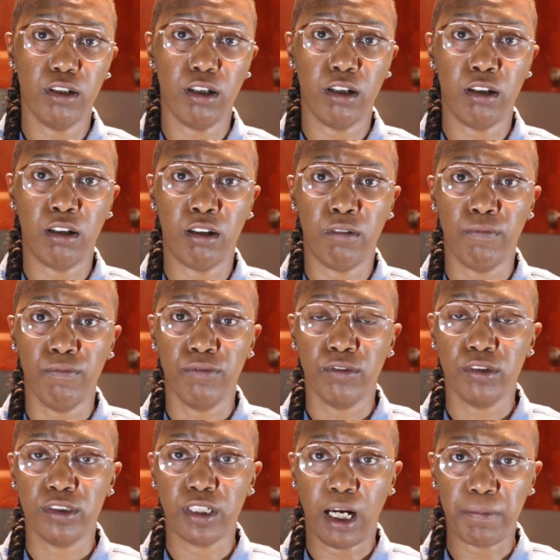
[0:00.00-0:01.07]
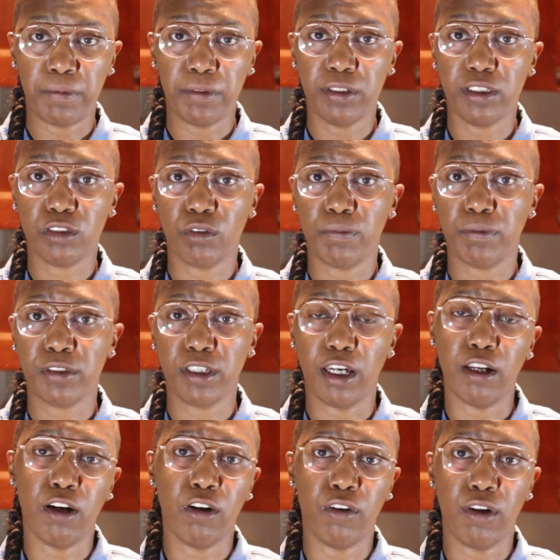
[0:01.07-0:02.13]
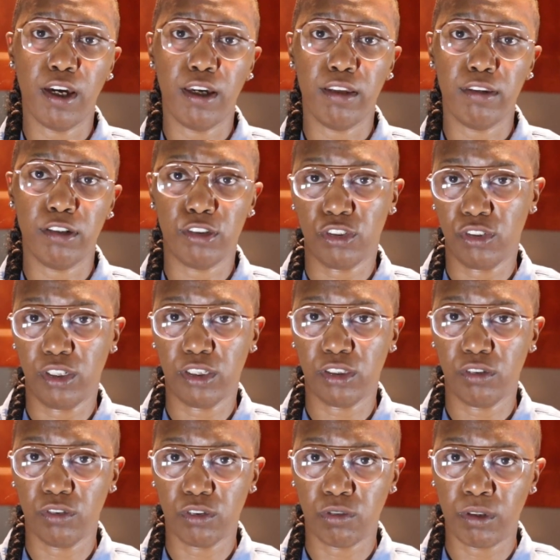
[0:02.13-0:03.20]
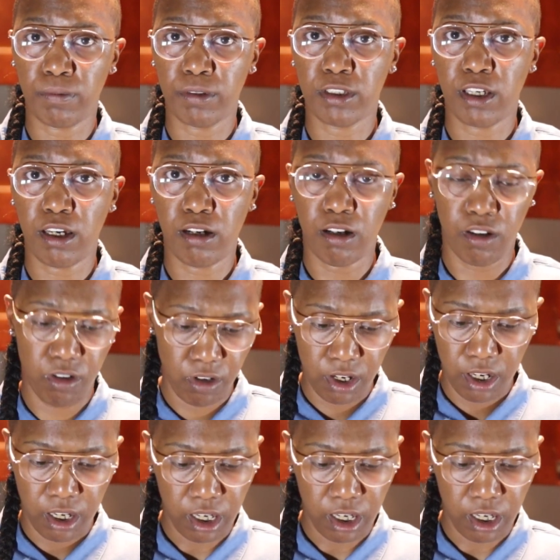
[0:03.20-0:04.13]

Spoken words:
the Japanese sweet potato and the traditional sweet potato,